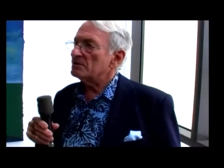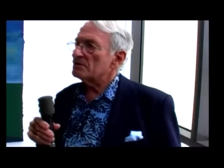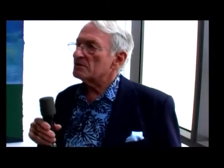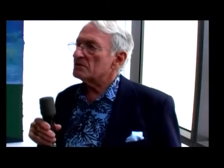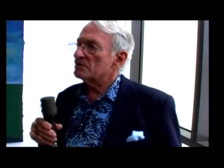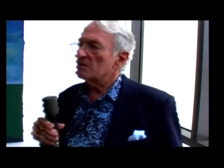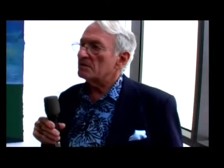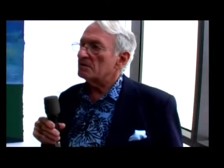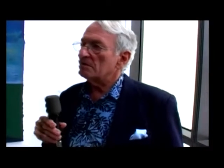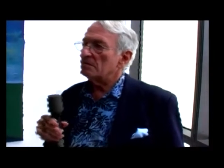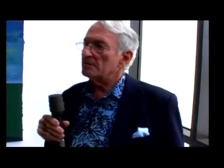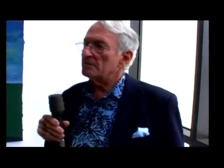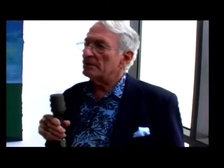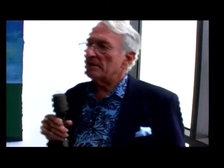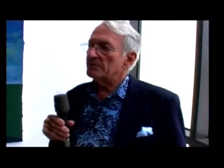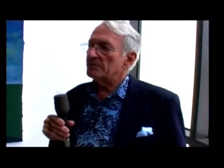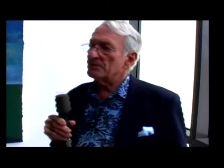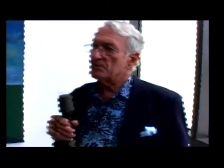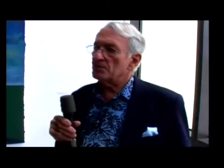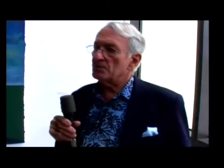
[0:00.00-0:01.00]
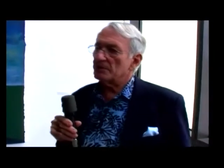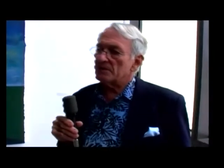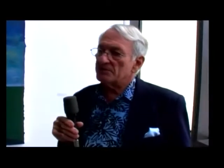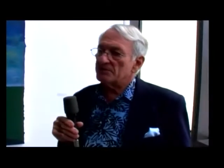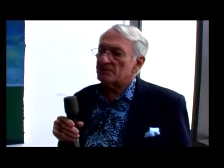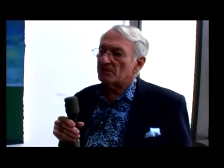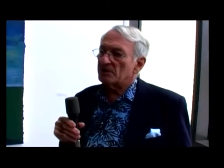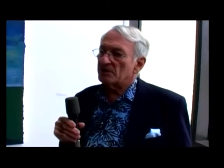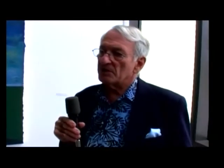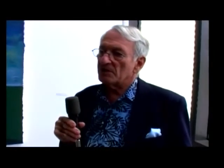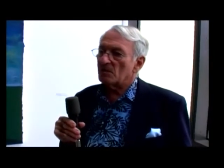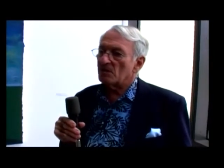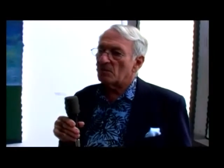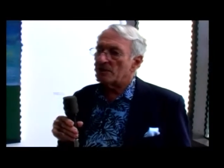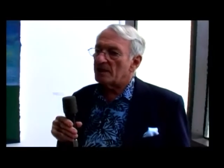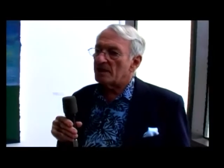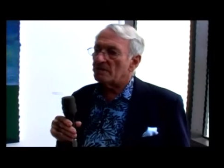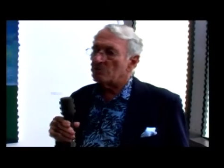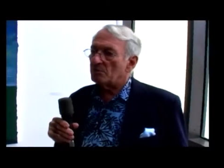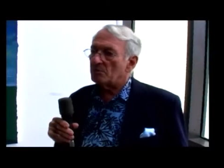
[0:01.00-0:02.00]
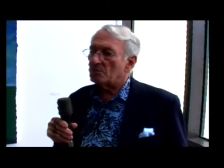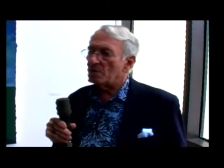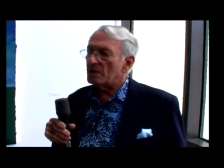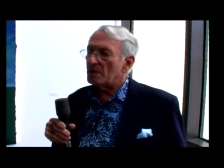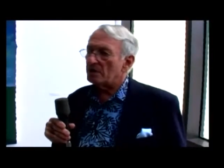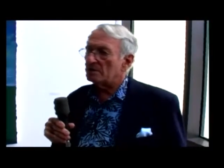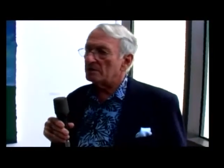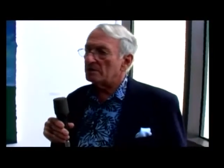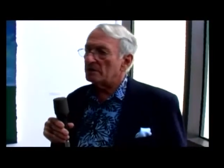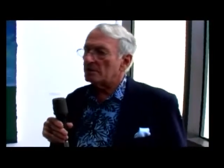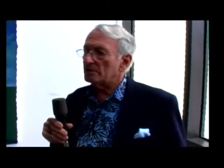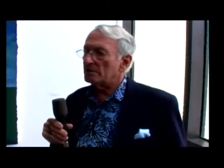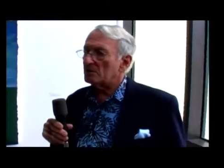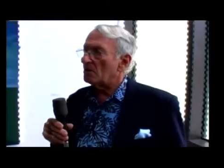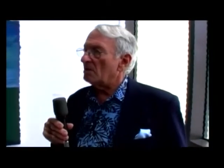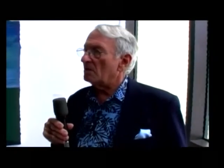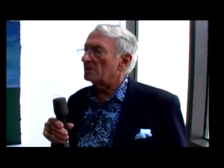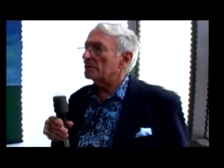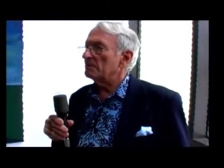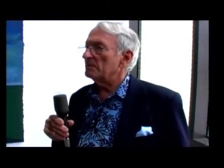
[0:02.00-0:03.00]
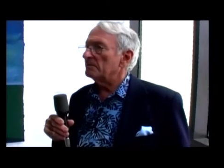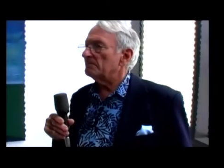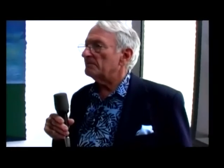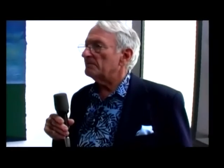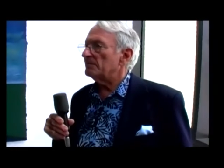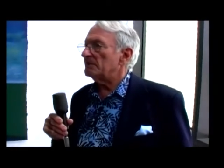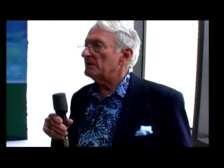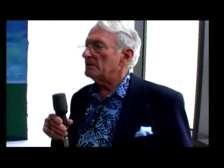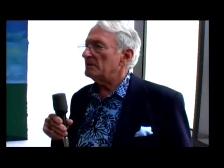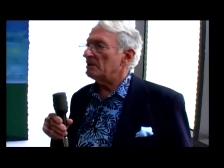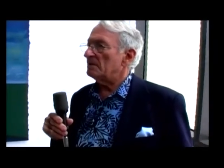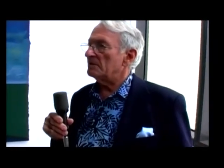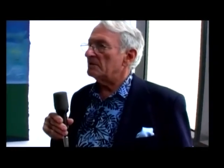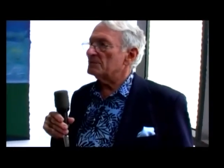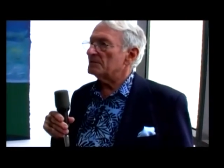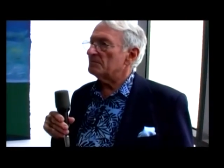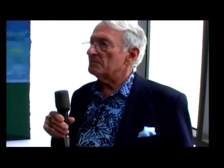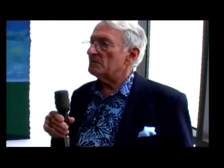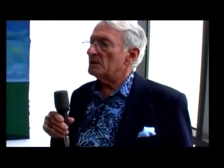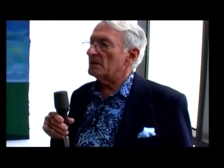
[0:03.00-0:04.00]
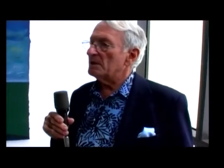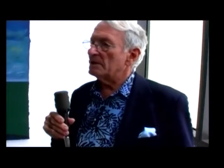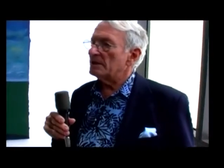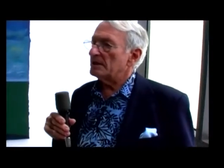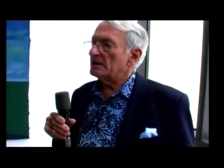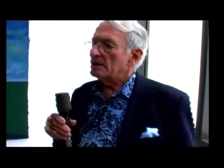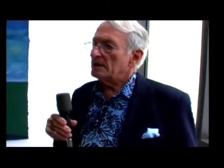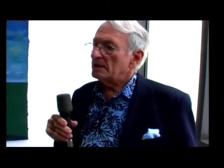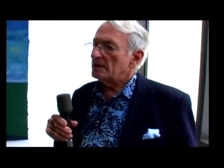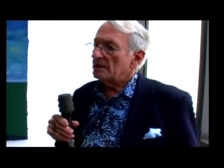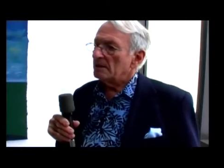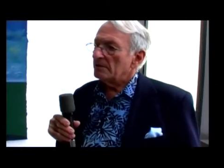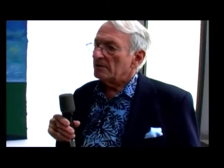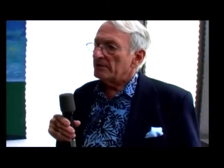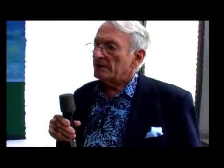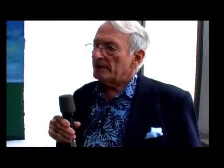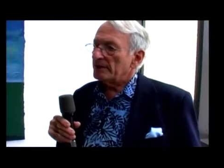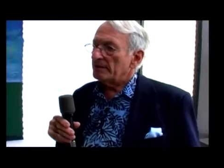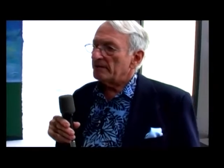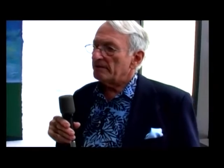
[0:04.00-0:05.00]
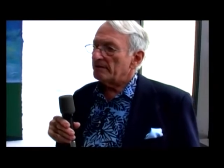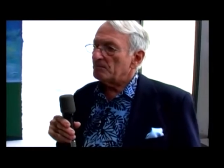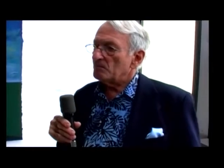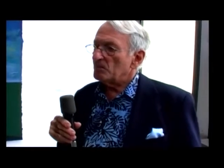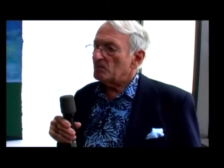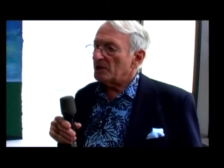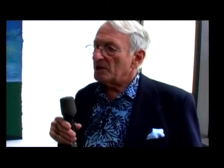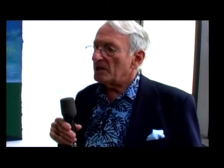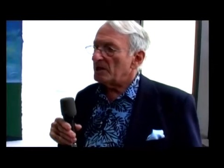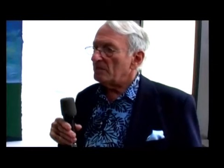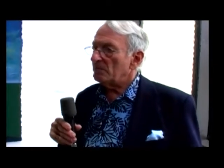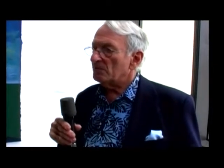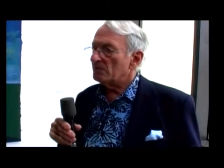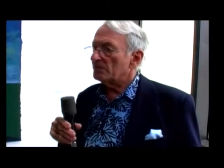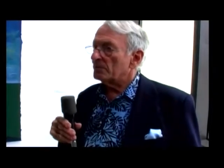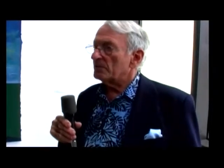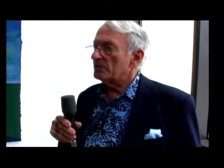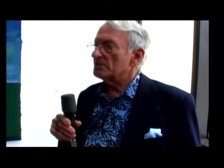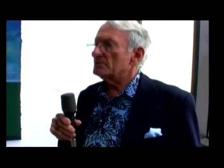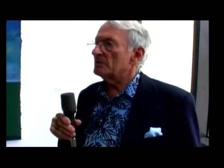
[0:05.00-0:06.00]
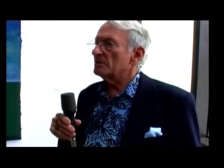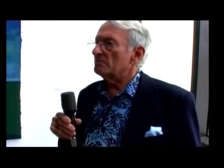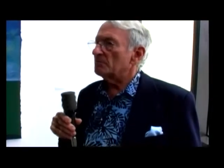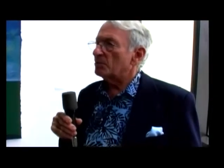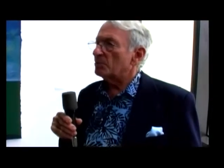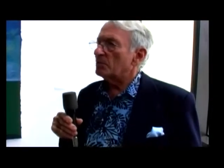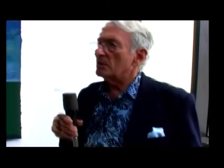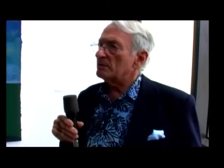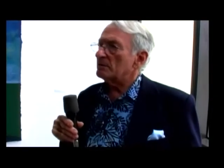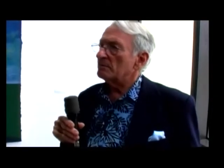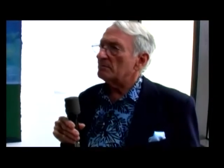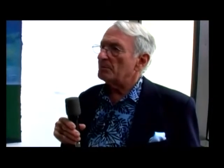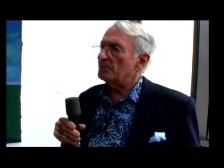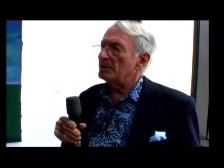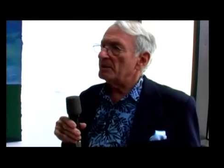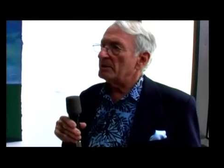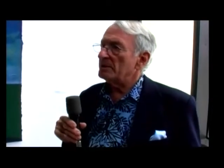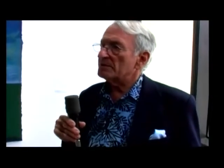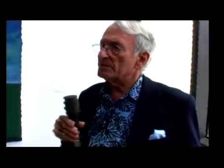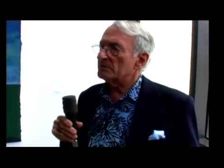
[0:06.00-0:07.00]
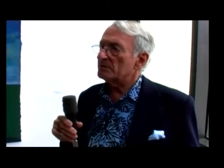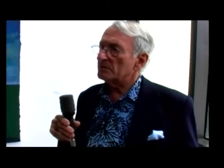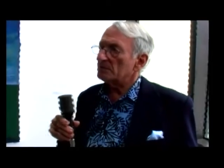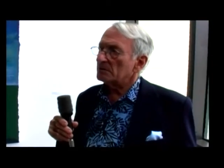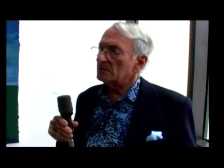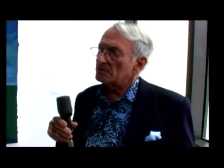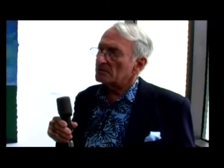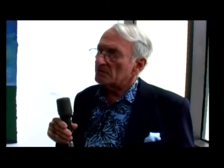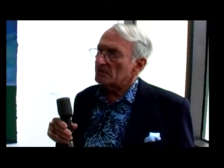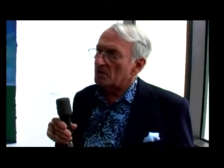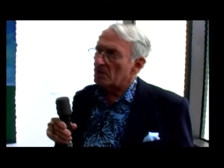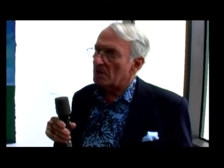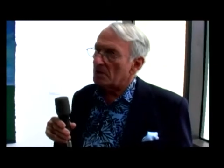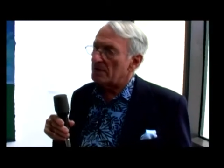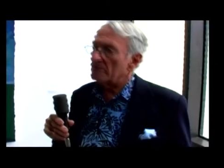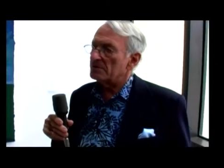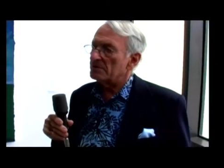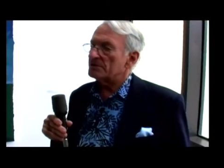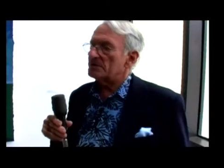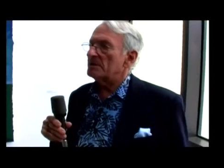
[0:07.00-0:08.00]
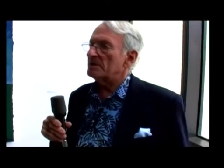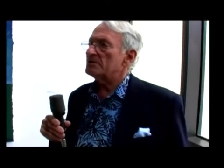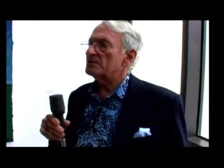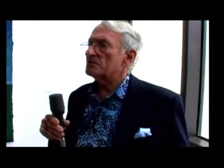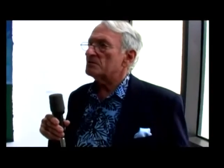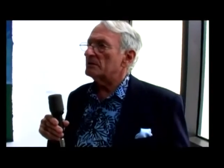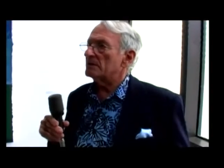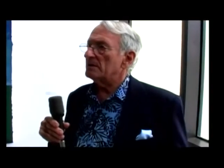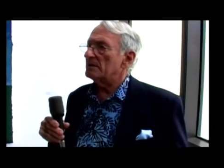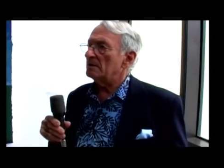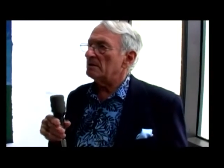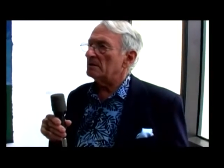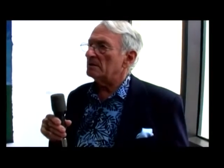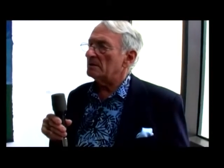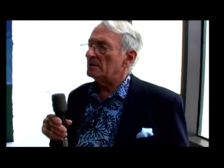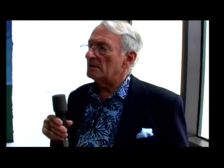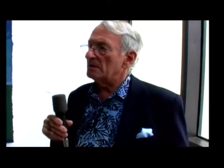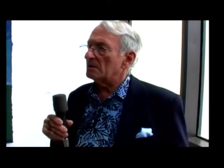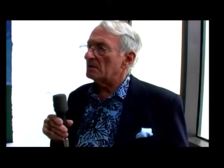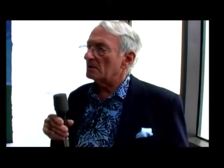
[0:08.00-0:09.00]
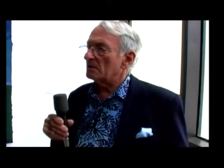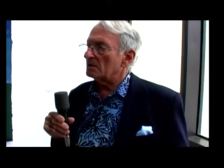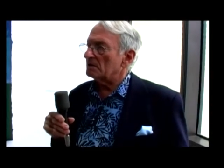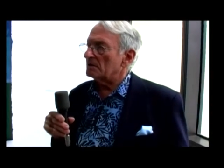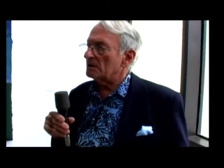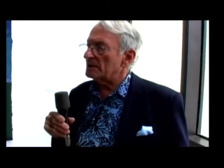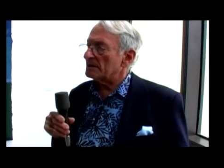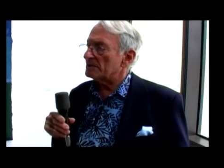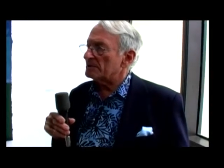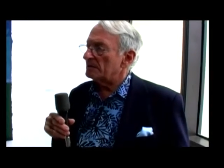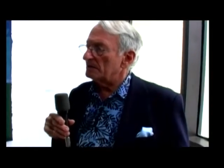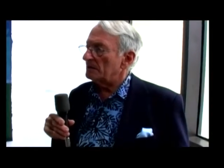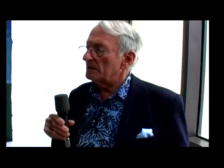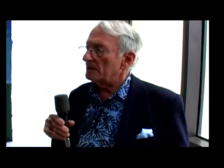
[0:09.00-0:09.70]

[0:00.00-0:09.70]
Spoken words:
And so I was 20-something, I went out and bought a Calder, $50 a month, that became the first important piece as far as history in our collection.